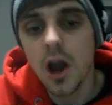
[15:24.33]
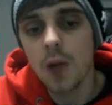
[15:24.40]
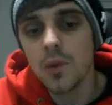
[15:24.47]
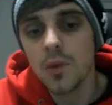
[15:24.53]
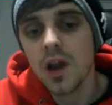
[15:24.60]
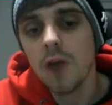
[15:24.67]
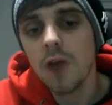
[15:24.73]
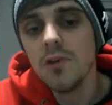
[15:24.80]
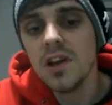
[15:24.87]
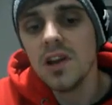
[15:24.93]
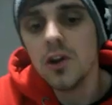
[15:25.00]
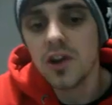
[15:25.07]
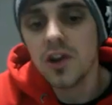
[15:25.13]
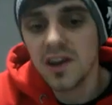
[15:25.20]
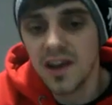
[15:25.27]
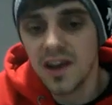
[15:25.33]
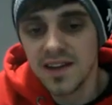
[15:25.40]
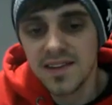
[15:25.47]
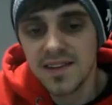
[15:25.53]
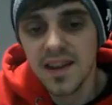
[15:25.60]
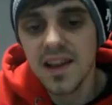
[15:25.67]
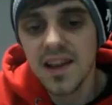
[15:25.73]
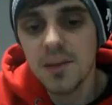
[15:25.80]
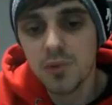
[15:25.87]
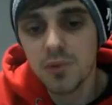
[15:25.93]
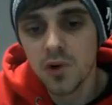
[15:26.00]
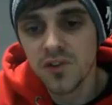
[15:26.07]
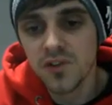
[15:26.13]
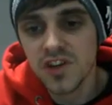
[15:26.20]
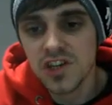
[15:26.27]
I'm currently looking at a daily
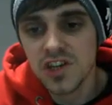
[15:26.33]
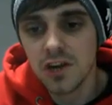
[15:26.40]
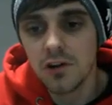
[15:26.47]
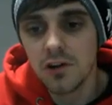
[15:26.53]
profit share